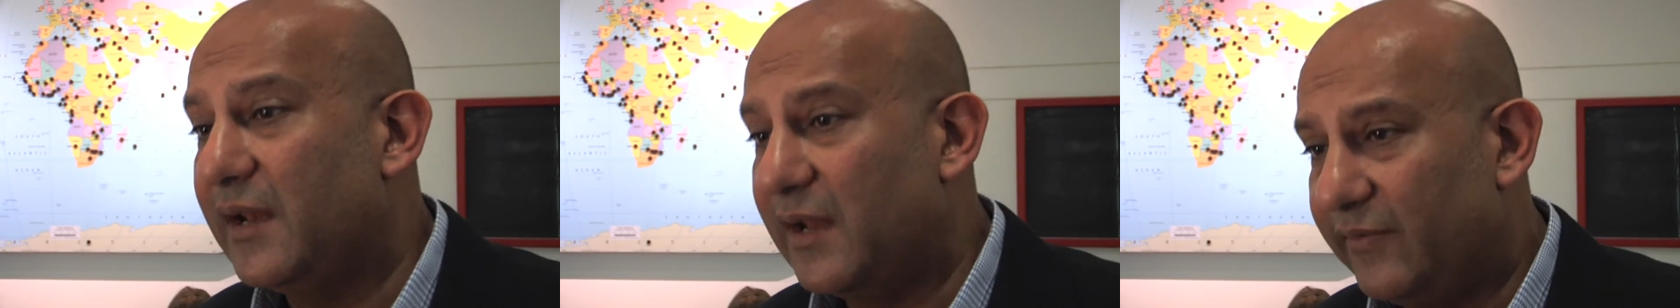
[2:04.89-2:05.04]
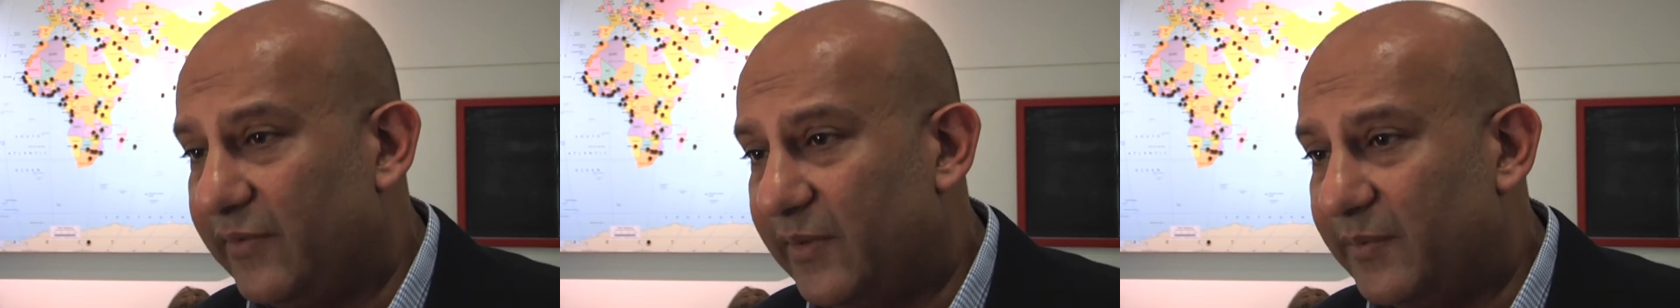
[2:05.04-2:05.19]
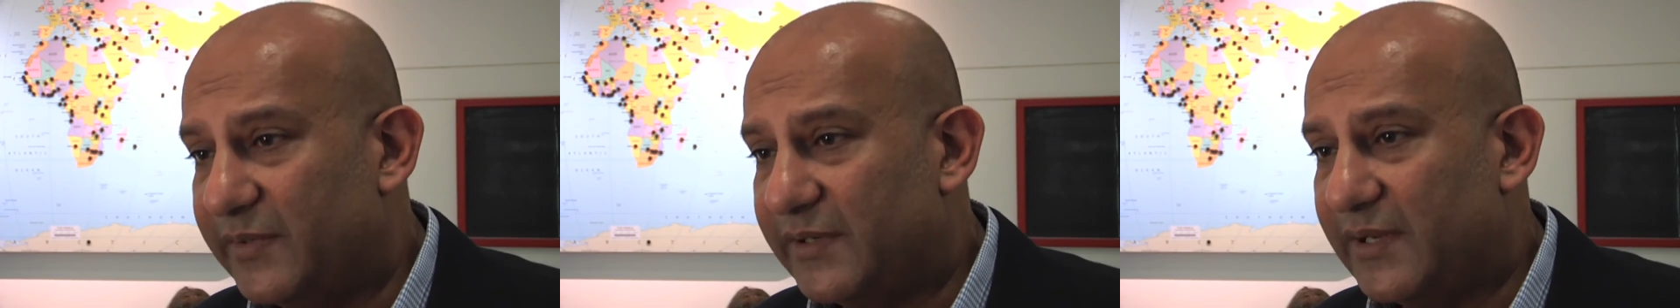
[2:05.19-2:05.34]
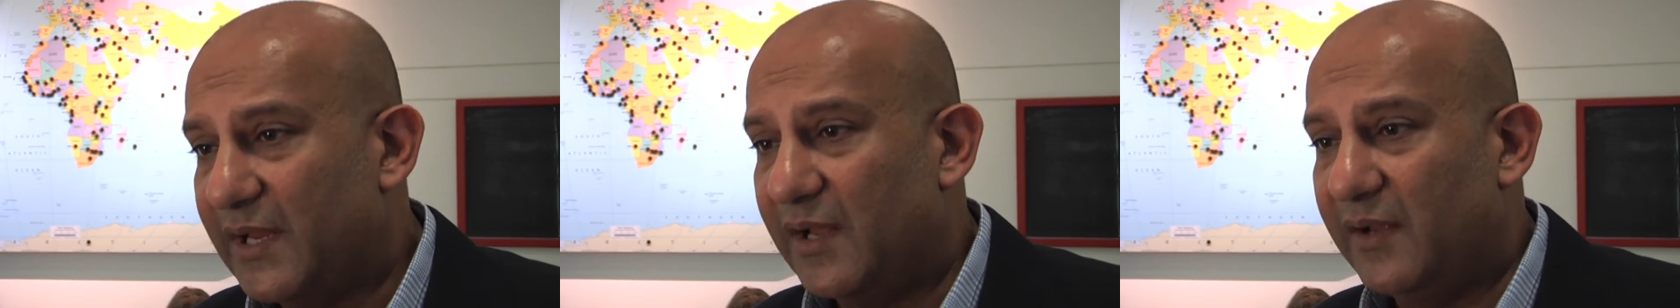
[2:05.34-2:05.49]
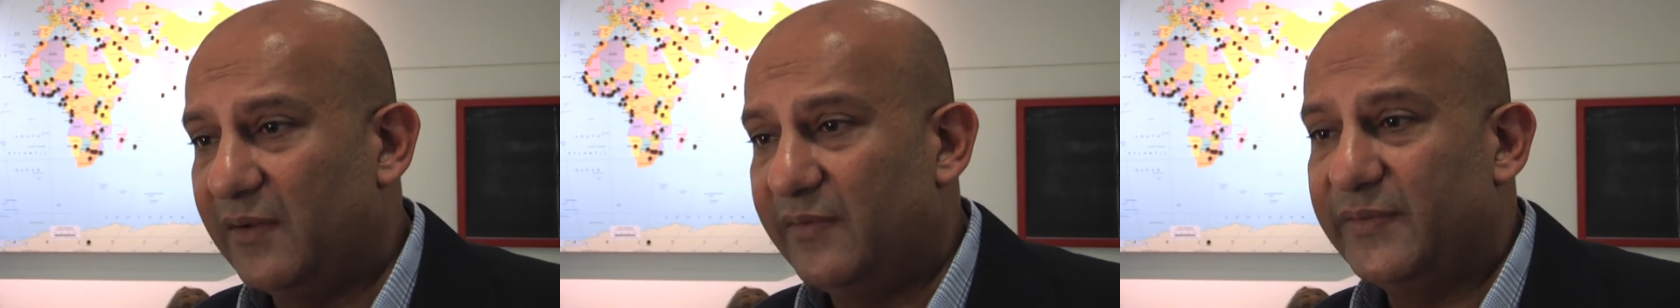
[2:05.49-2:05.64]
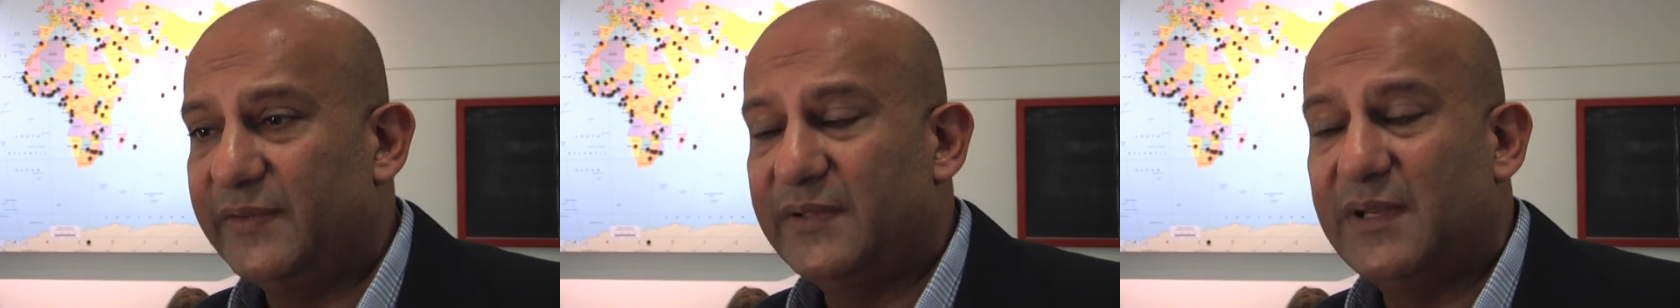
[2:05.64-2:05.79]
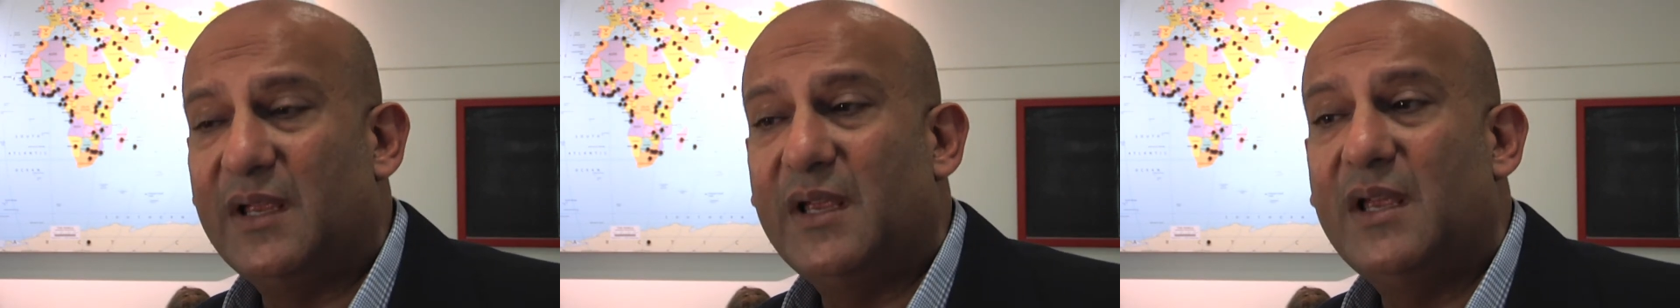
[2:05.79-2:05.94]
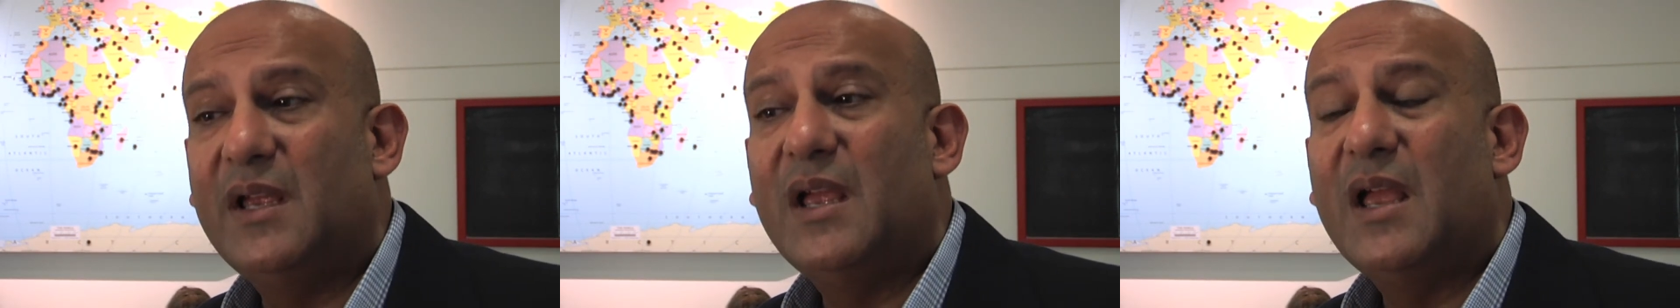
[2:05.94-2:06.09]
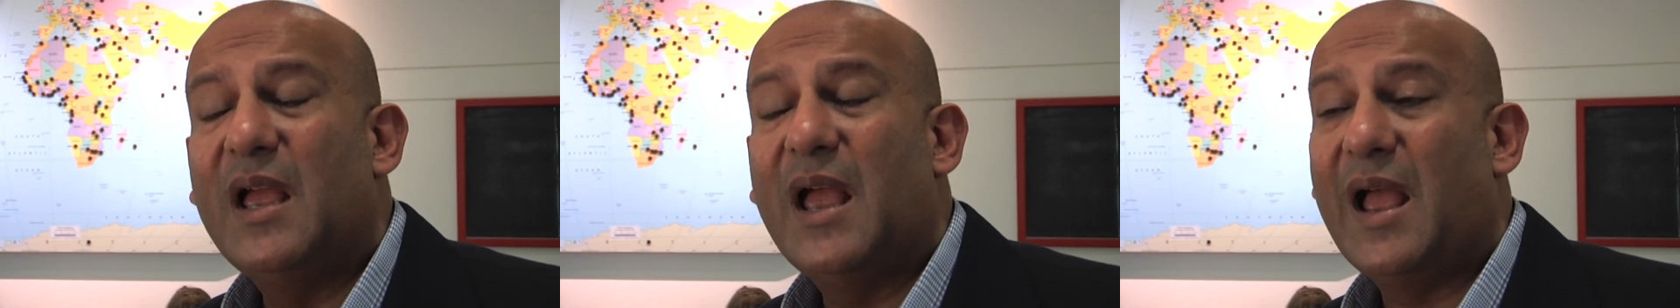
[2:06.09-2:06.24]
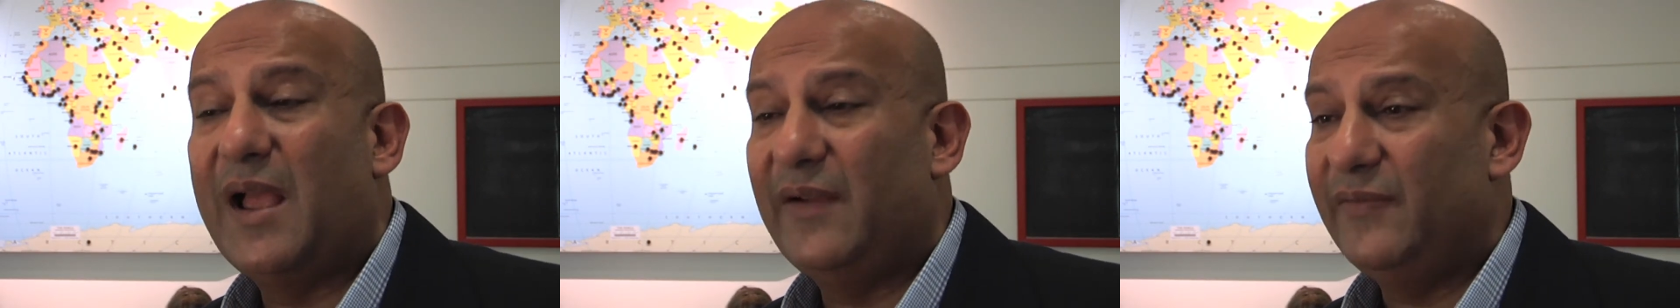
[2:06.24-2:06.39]
of themselves,
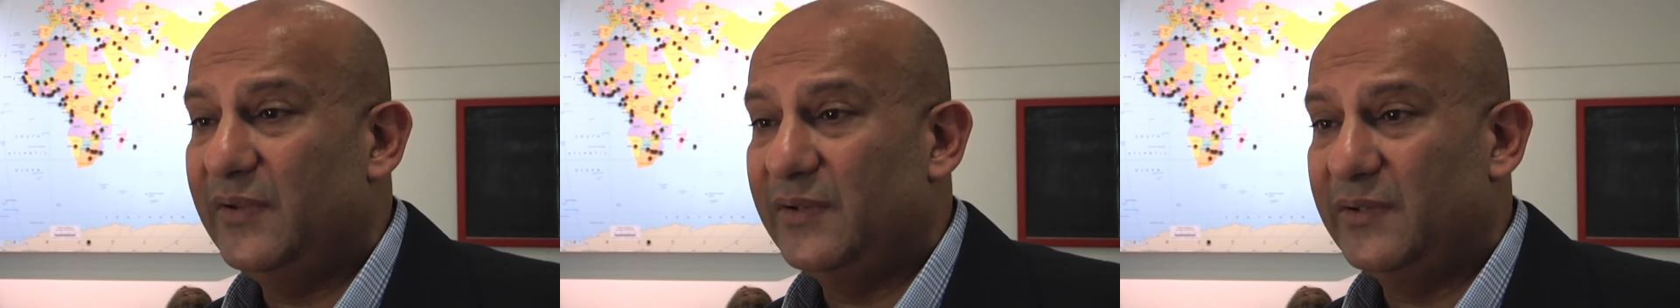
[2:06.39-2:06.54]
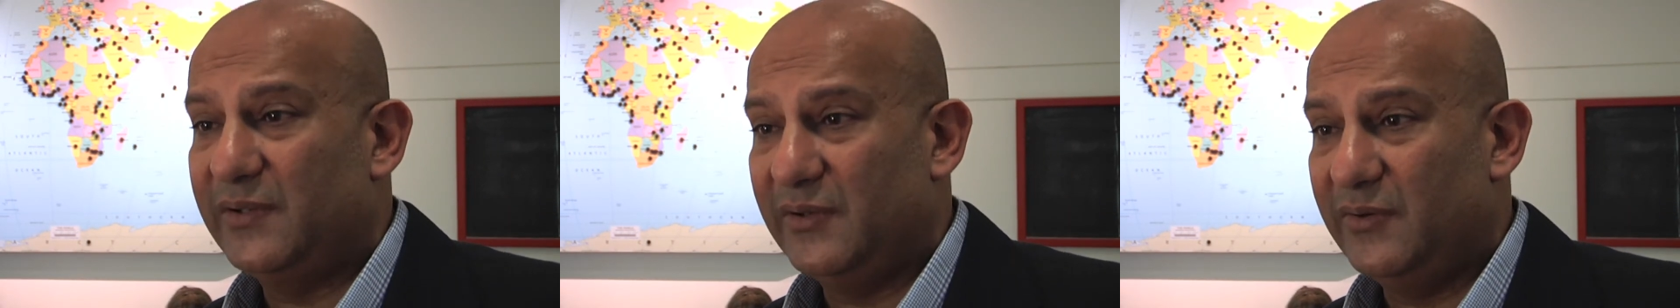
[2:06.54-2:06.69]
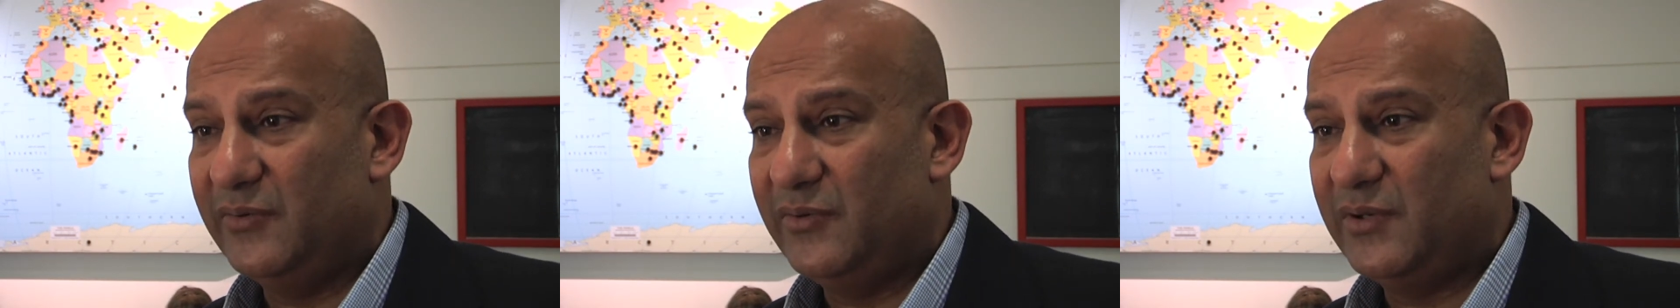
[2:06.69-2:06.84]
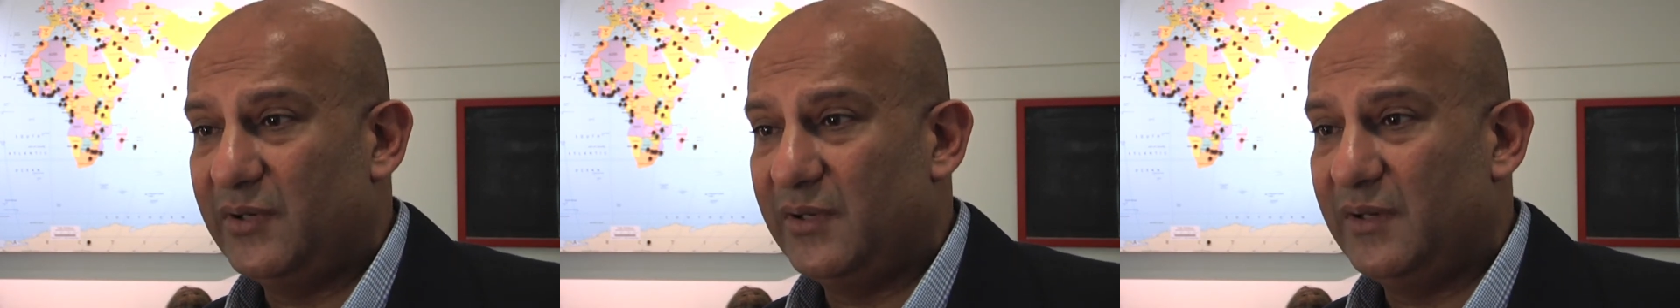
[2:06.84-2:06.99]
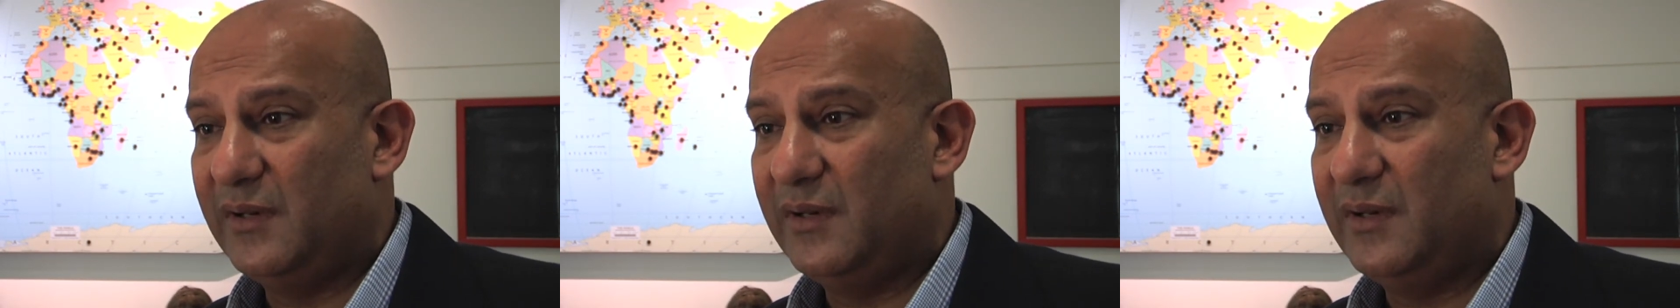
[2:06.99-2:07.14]
have the solution.